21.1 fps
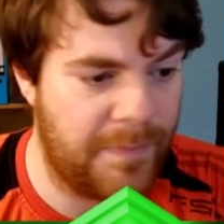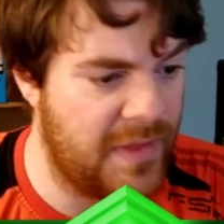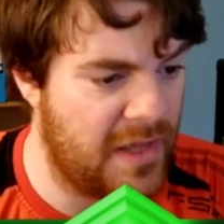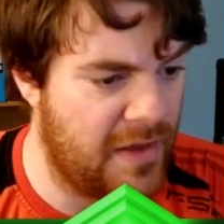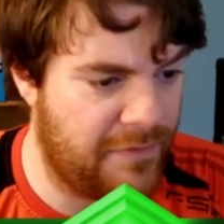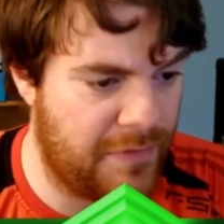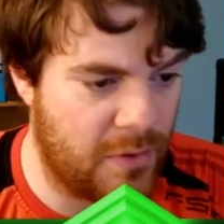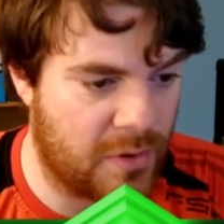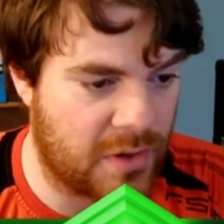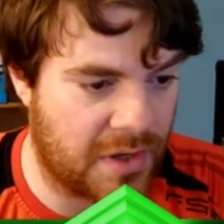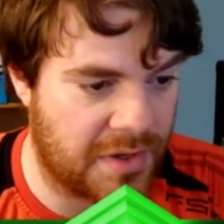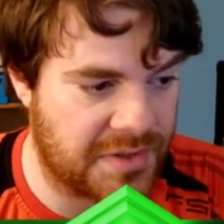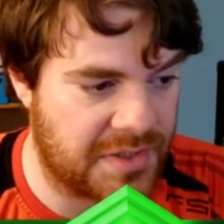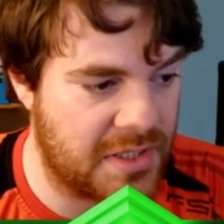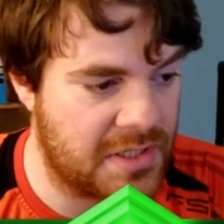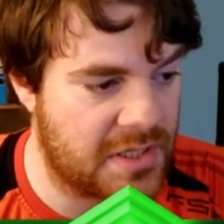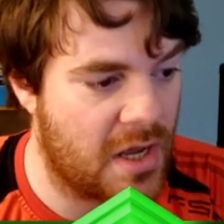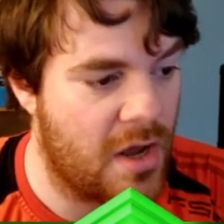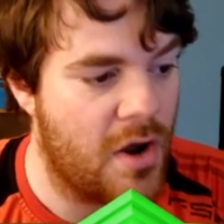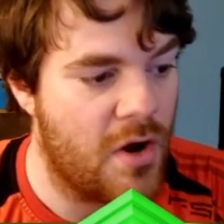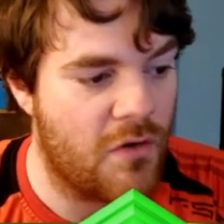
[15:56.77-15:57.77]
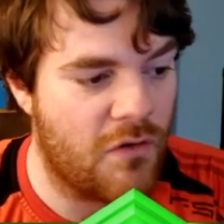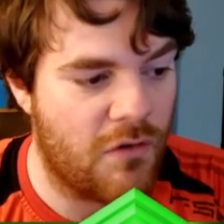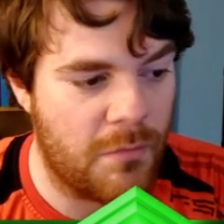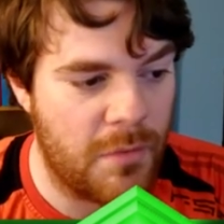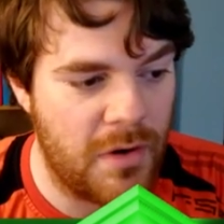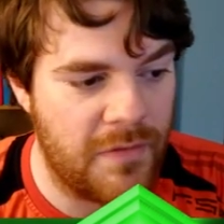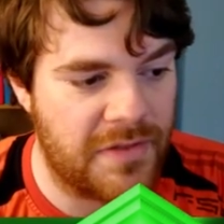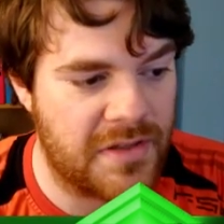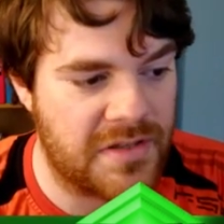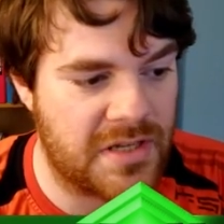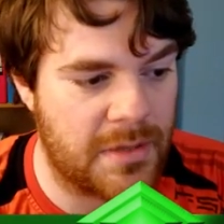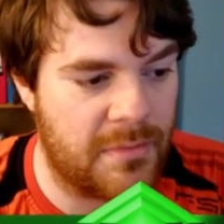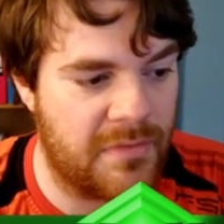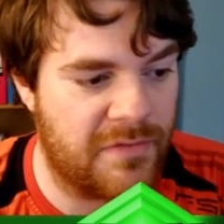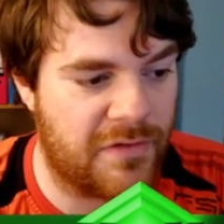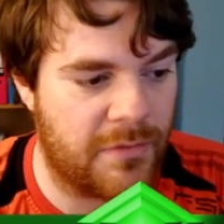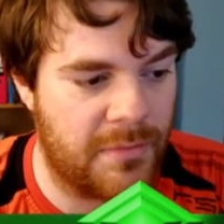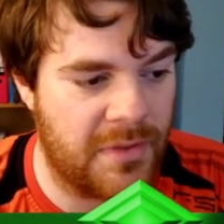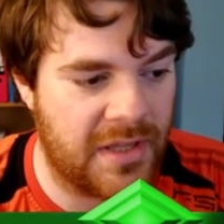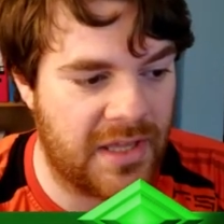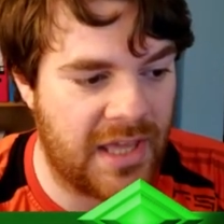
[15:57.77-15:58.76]
If you cast it, remove the summon
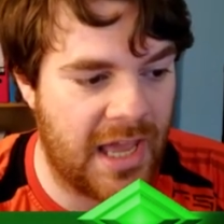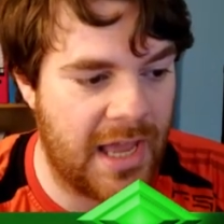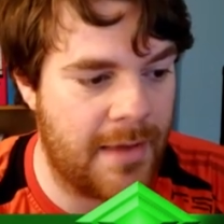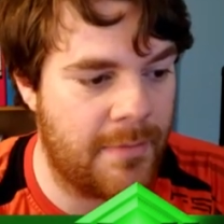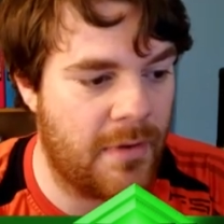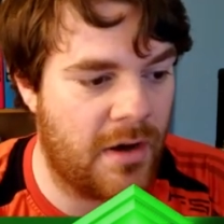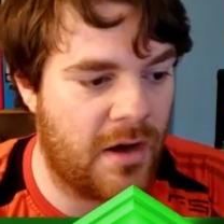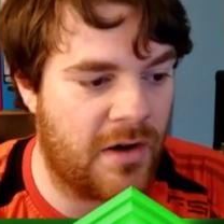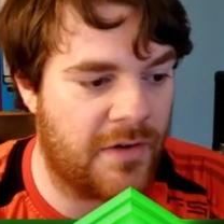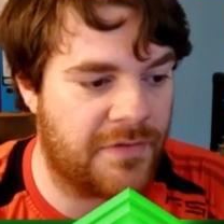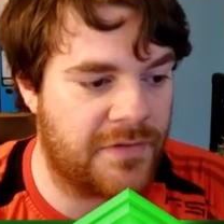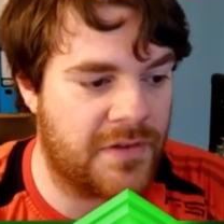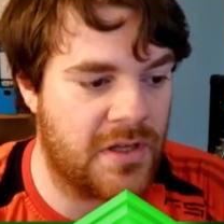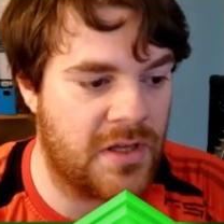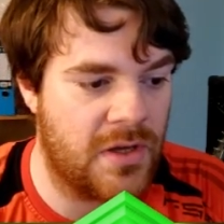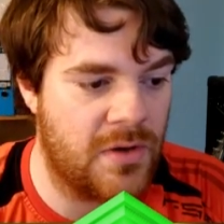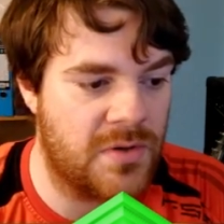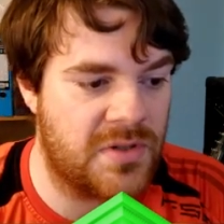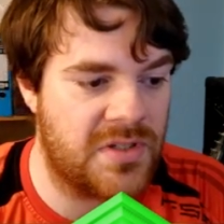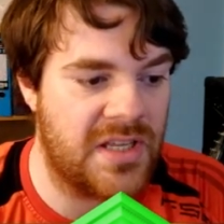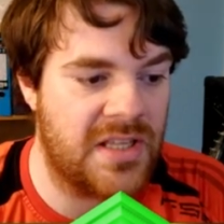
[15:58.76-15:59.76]
from the game after use